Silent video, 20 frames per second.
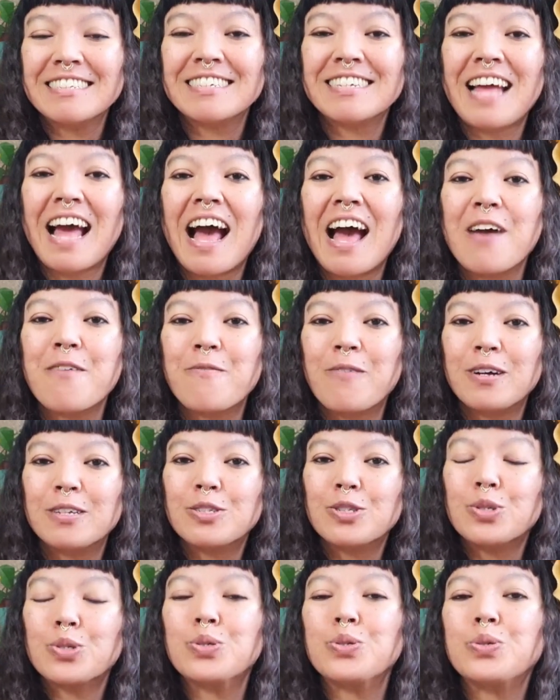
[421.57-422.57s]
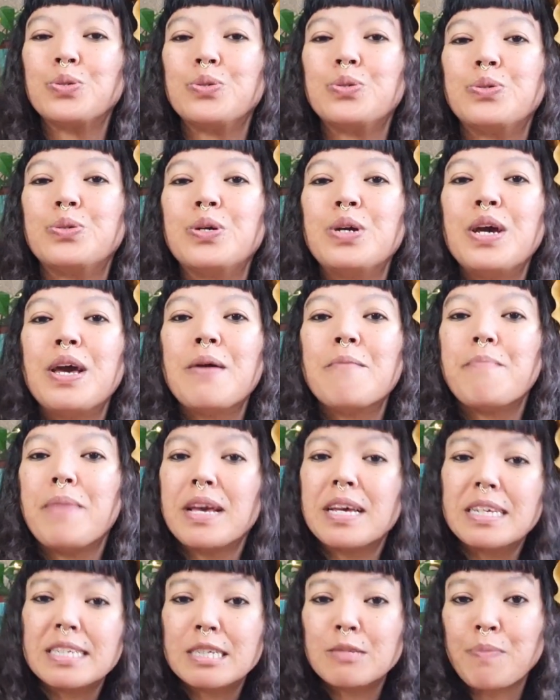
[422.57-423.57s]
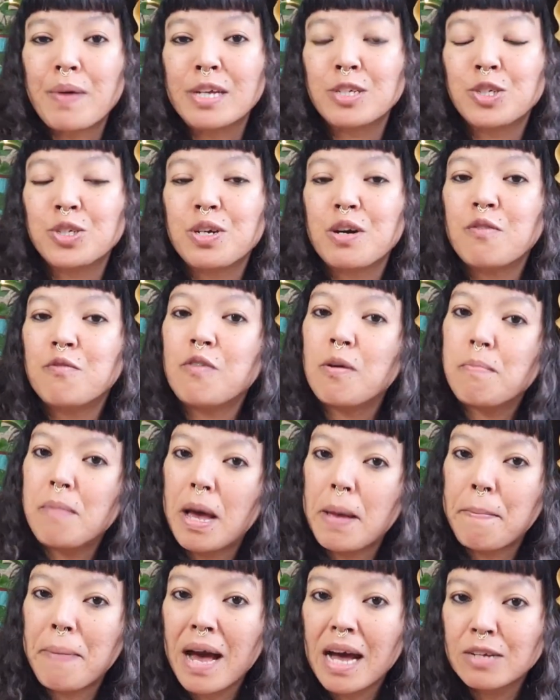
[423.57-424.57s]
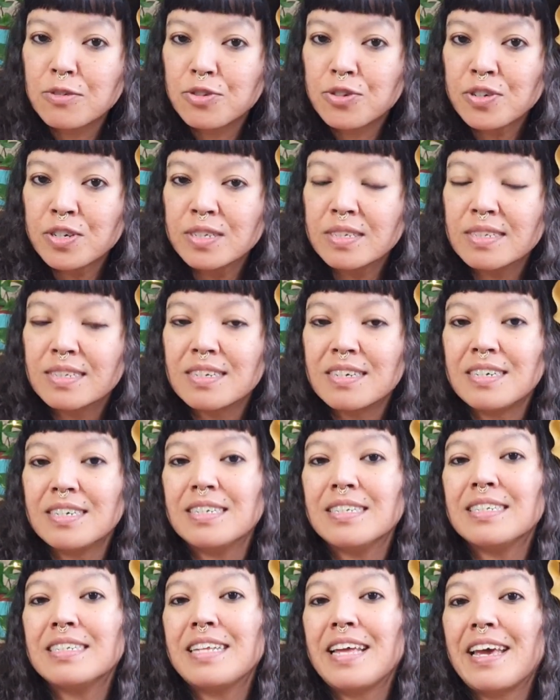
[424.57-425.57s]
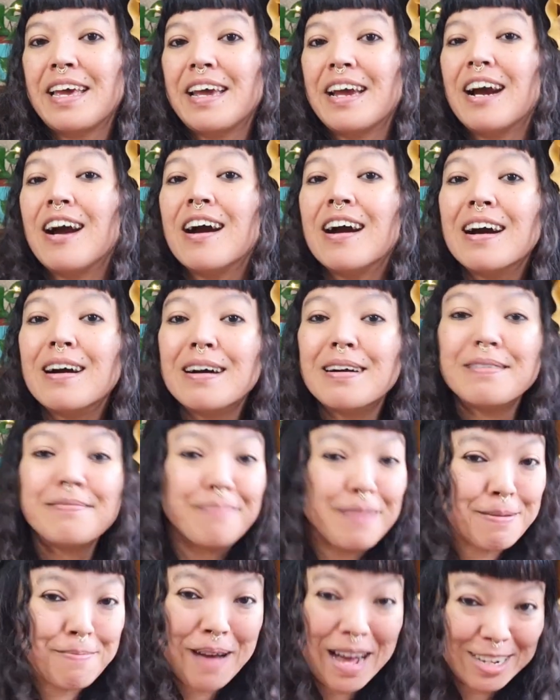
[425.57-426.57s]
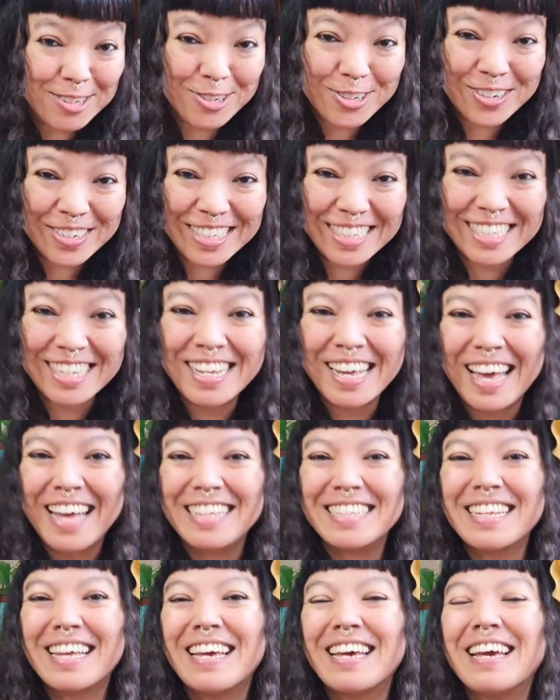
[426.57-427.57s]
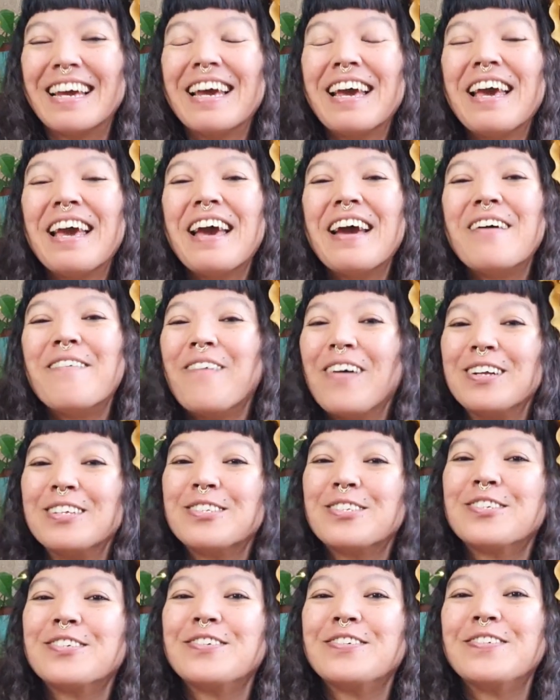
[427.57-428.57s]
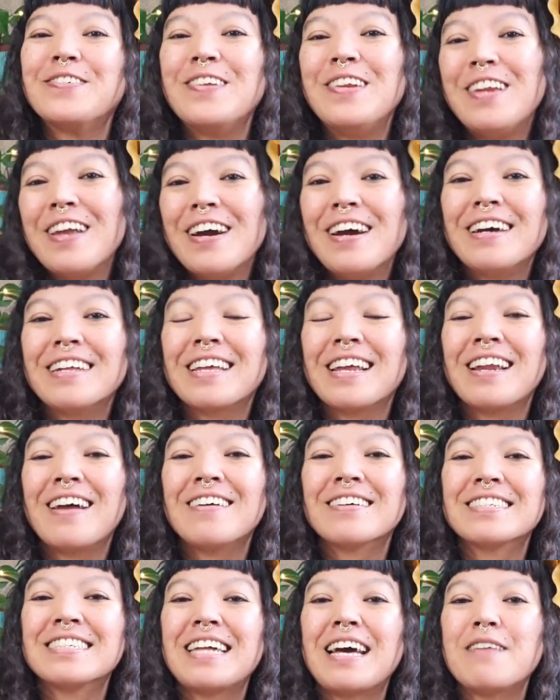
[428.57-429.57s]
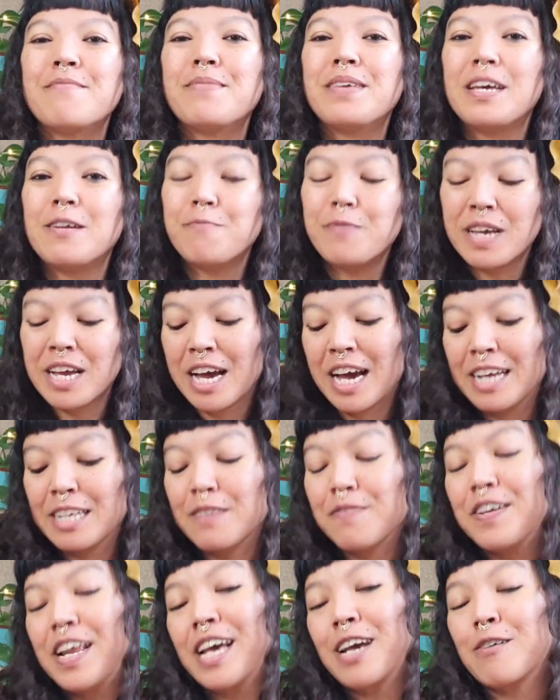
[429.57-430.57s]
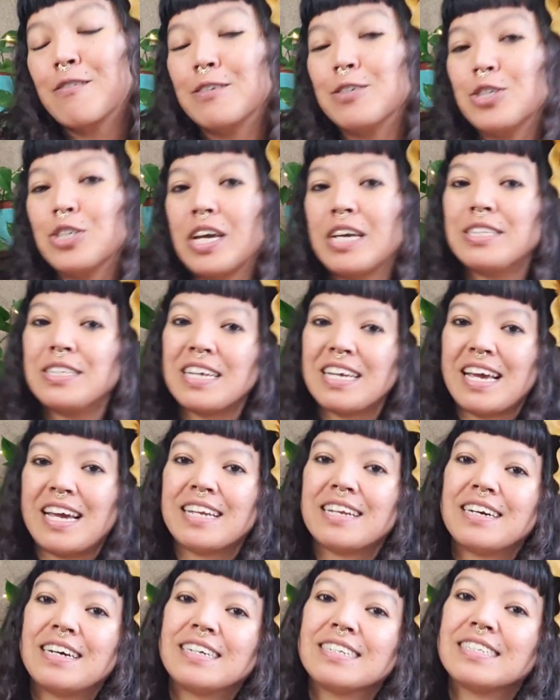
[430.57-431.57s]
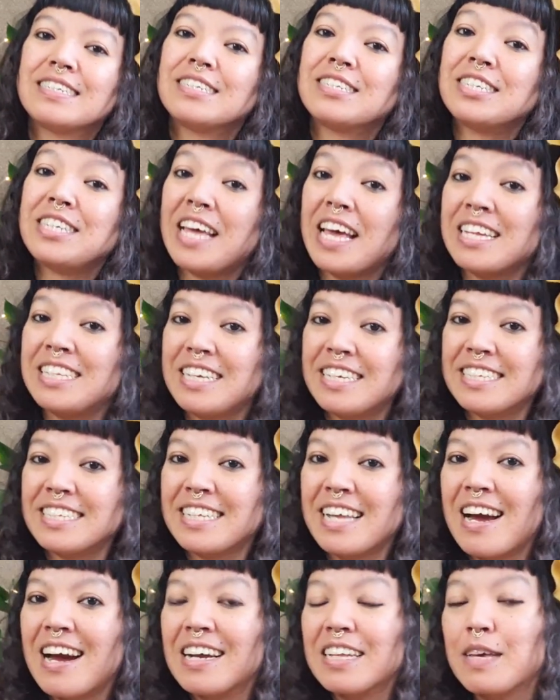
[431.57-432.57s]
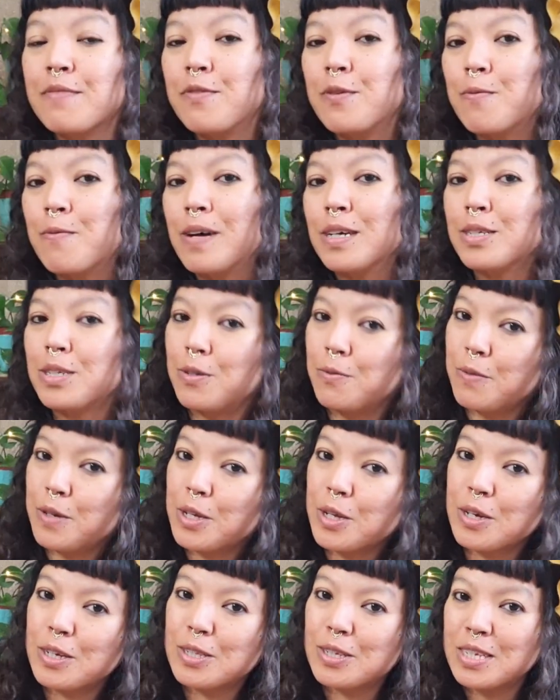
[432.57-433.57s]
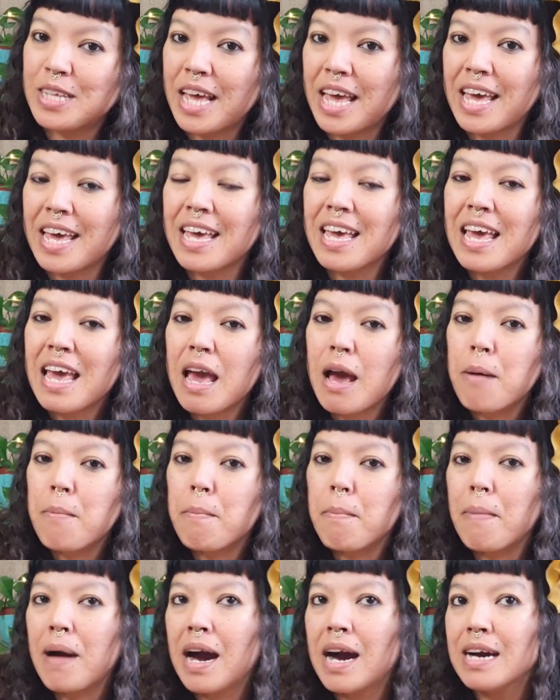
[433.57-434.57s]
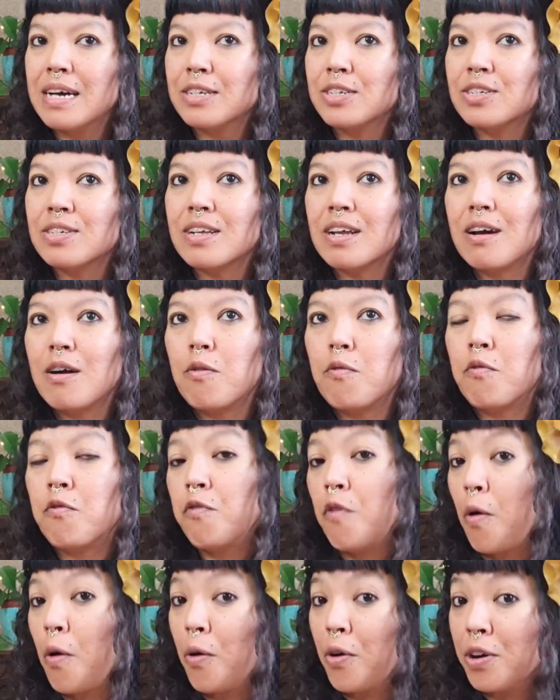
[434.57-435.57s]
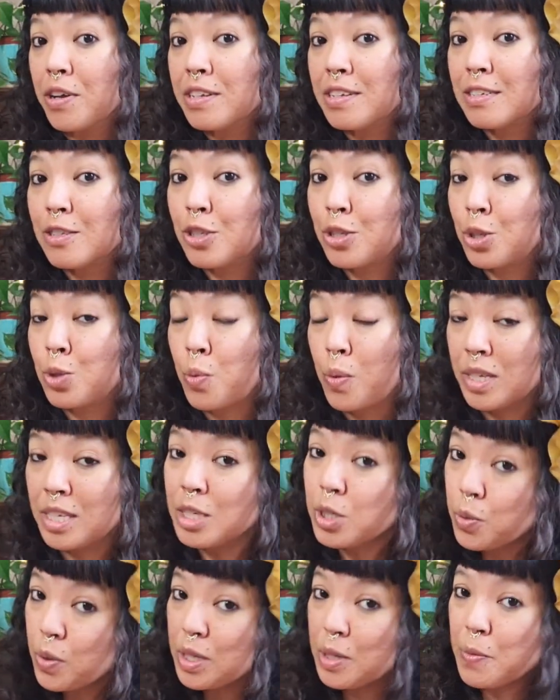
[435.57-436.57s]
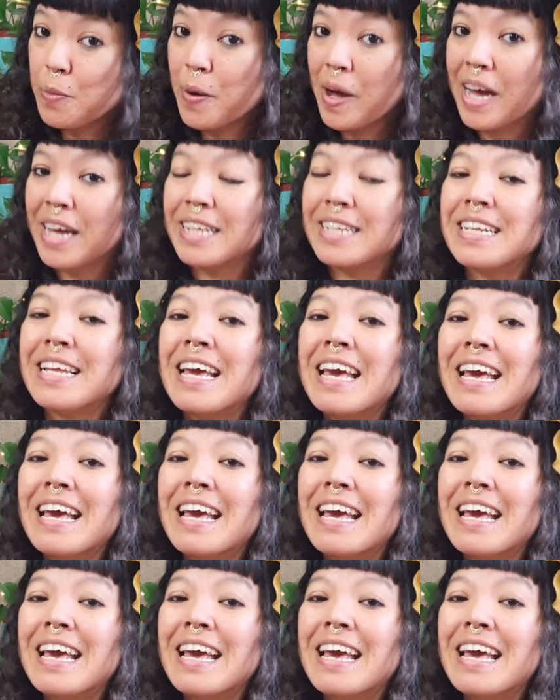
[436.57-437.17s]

that I want to make it special for my patrons because they are my patrons and they want to learn alongside me and we kind of like crochet together. So today they start, if you watch the video today, March 4th, 2021